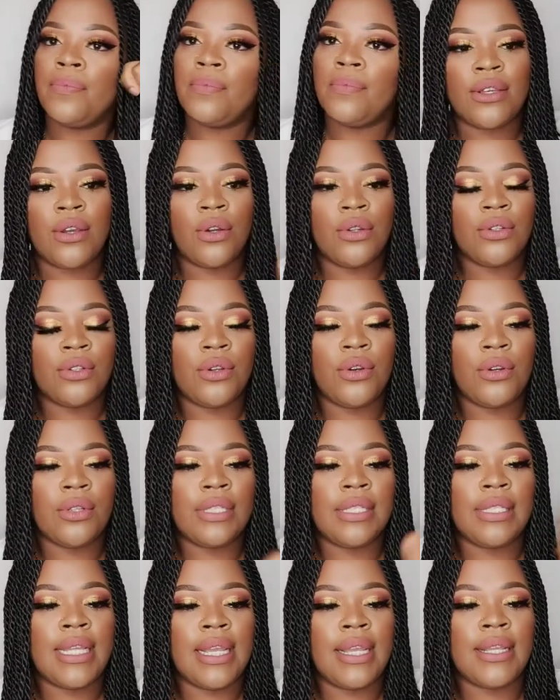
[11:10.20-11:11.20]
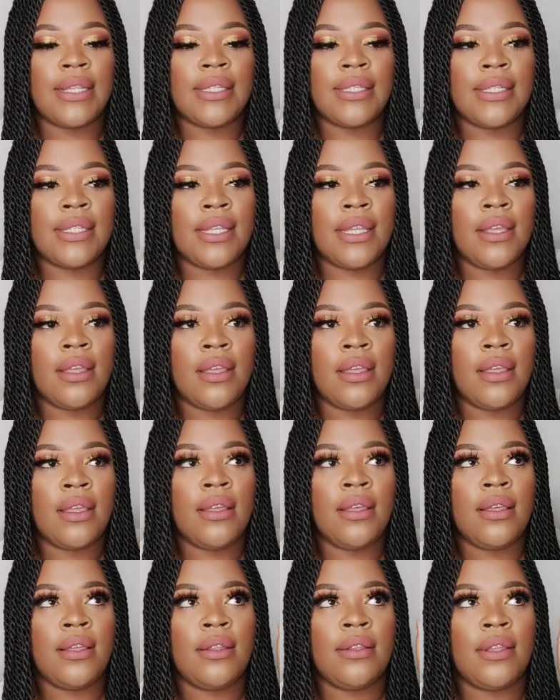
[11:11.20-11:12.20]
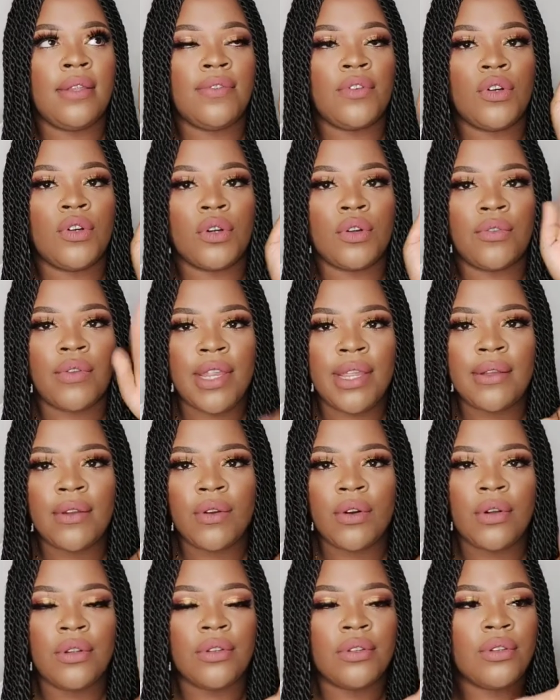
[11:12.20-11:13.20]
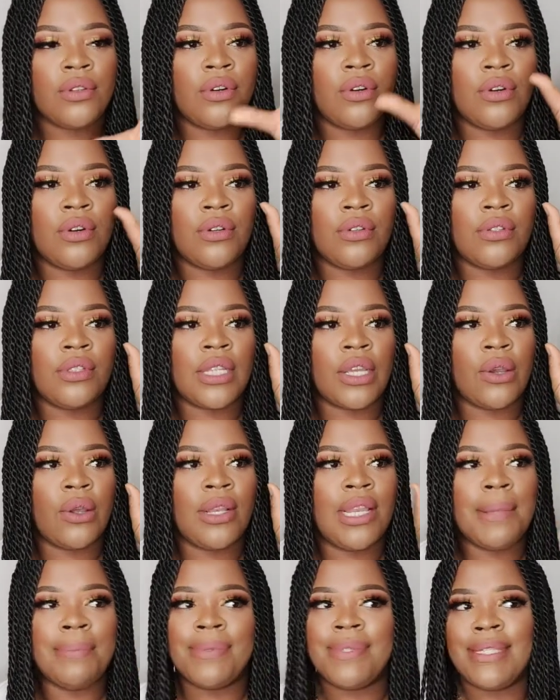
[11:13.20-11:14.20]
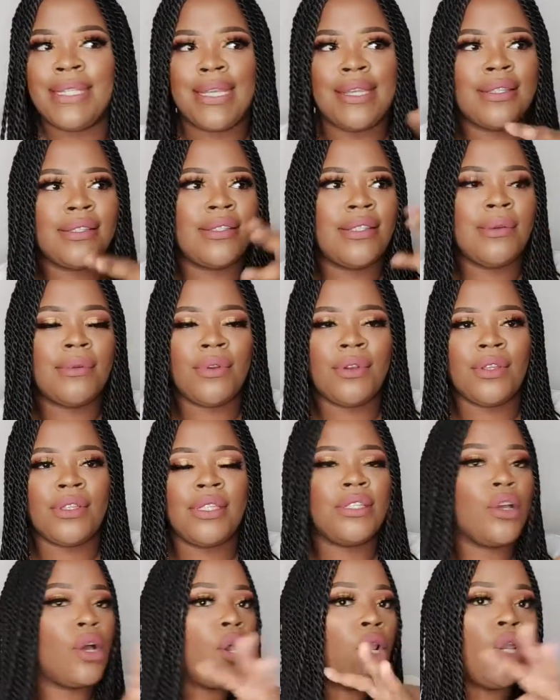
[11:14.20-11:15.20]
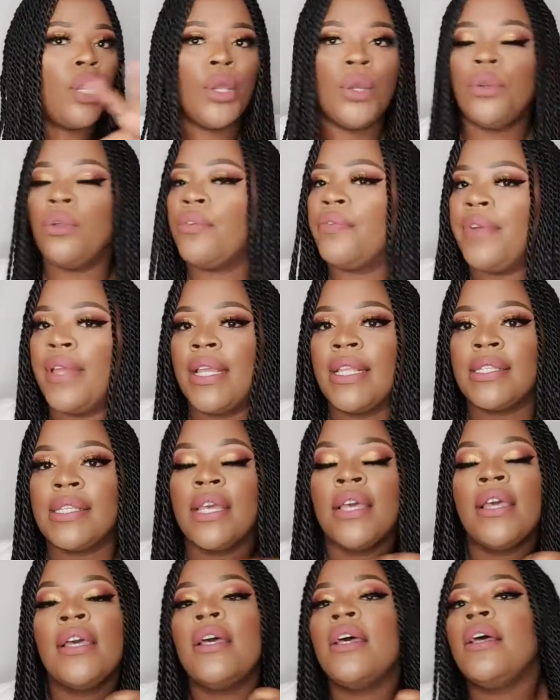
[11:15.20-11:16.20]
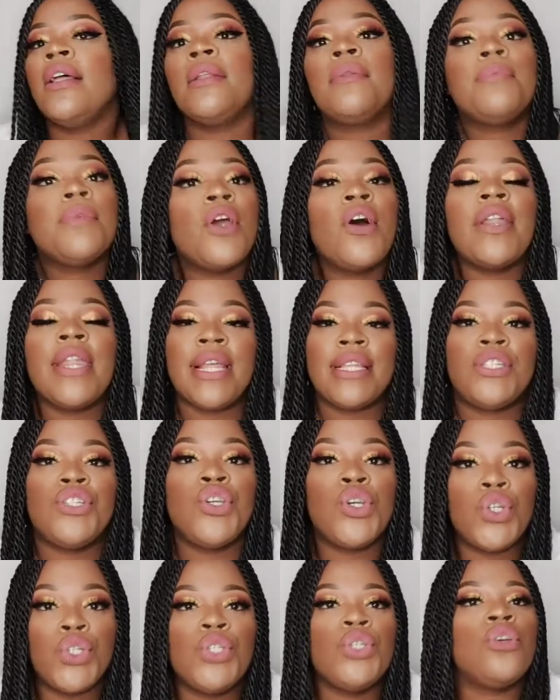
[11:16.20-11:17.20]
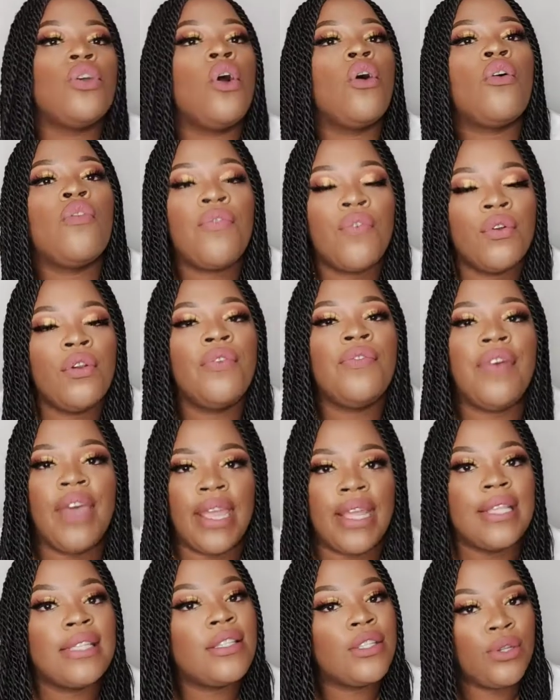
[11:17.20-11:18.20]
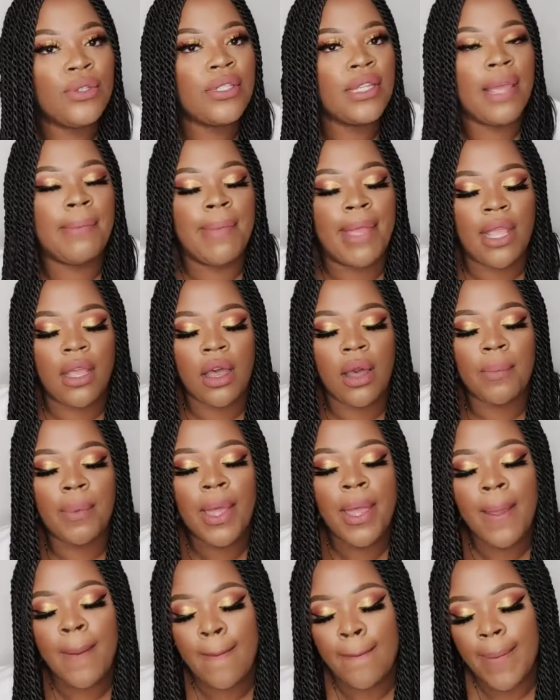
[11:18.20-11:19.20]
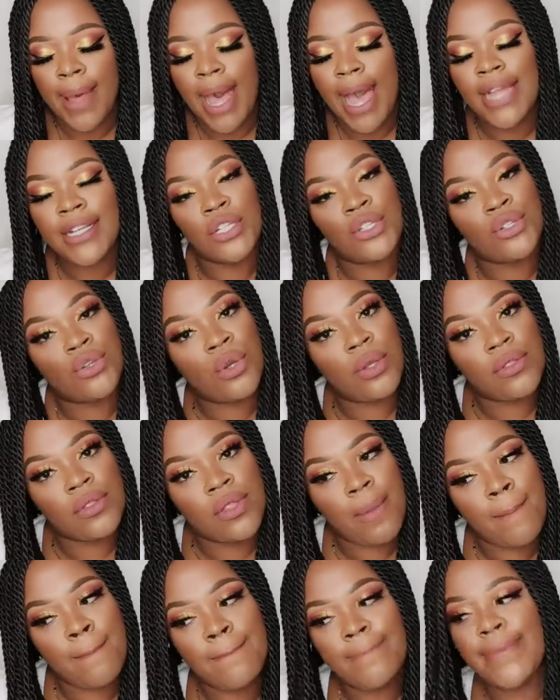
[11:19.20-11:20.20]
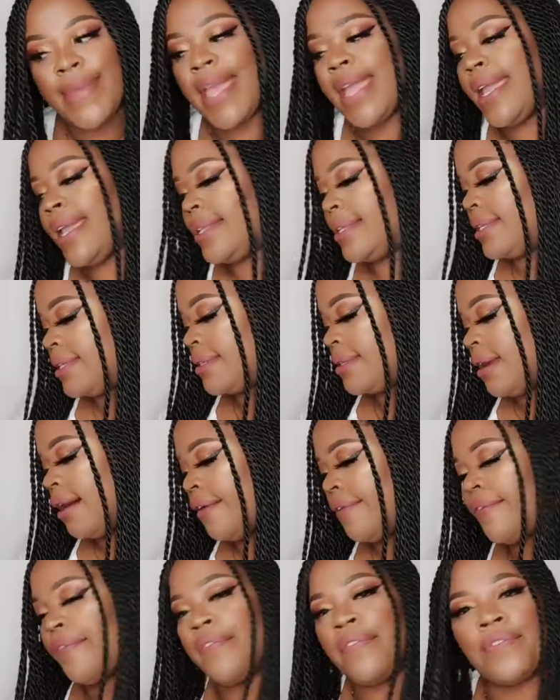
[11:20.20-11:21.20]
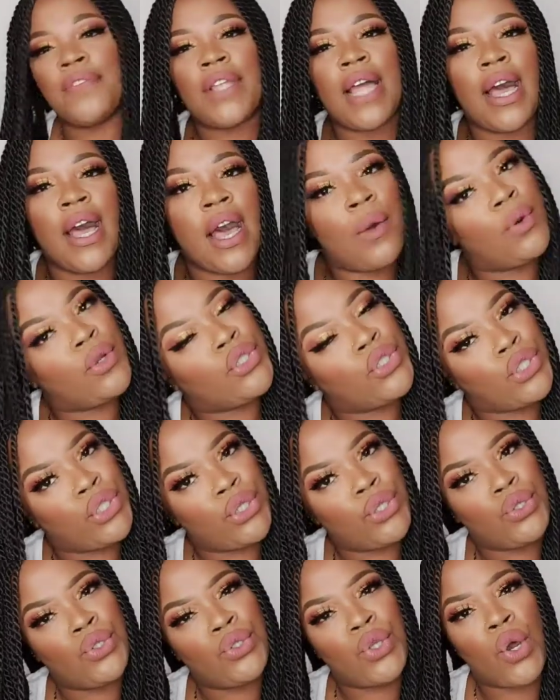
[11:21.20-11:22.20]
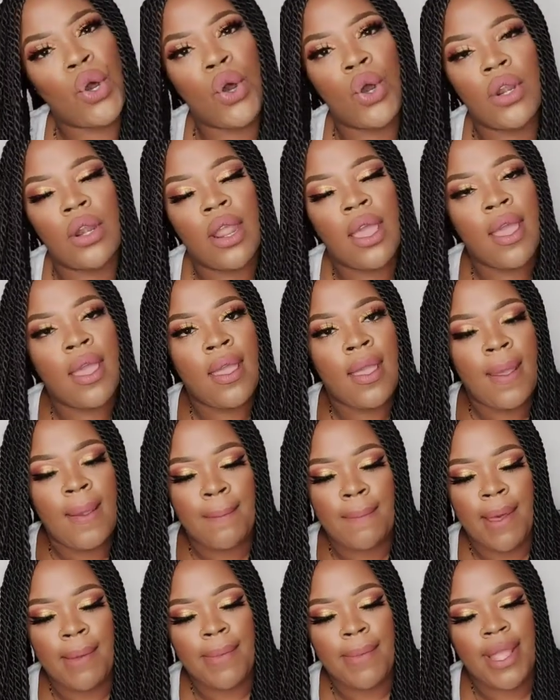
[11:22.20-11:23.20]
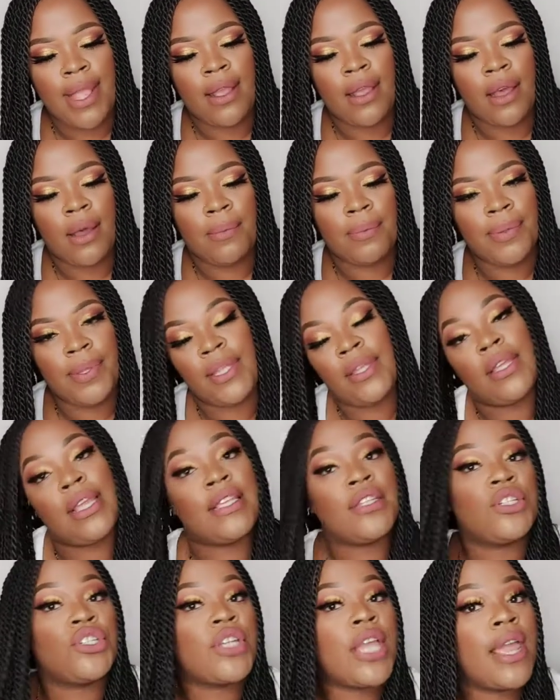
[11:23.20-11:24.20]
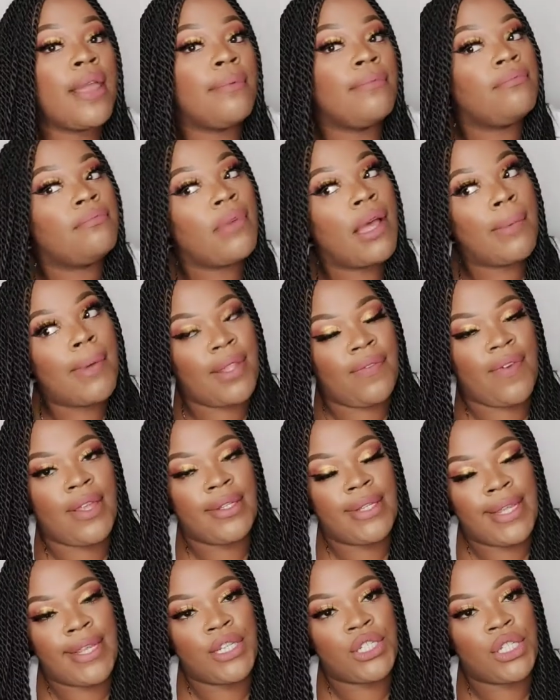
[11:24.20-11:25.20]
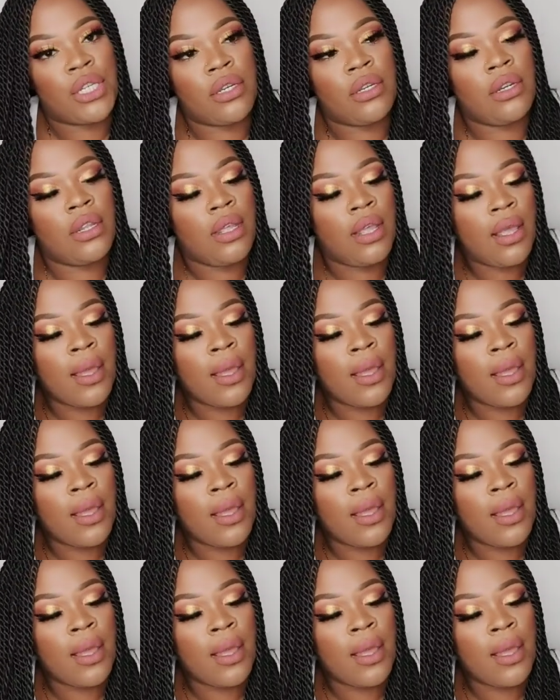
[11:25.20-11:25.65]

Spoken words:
contour sticks. They've got cream contours. They got lipsticks, lip glosses. They got a load of things. To be honest, you could do your full face using their makeup, but I just got the main stuff that I would use on my makeup. It's a shame about the foundation,